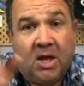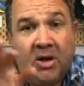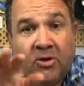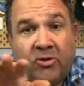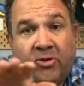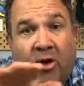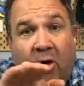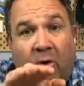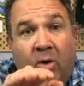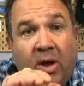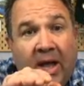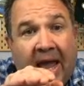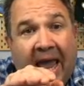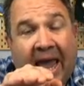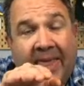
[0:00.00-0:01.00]
So,
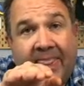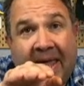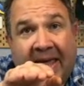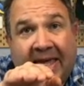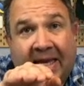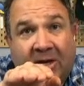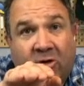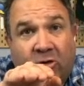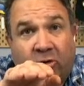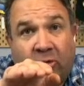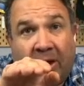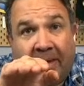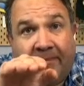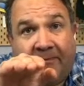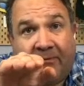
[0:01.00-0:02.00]
and they can
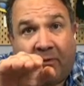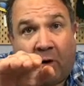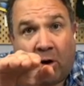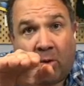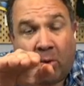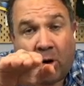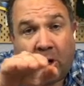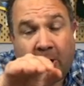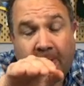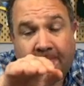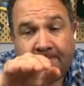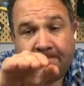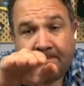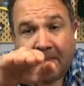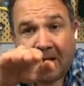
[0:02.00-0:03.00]
creep forward
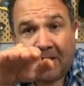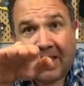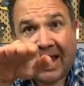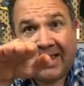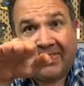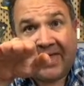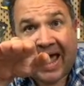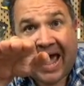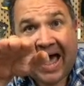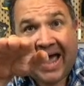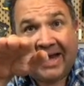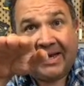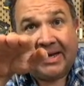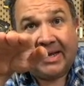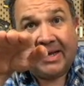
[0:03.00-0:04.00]
like that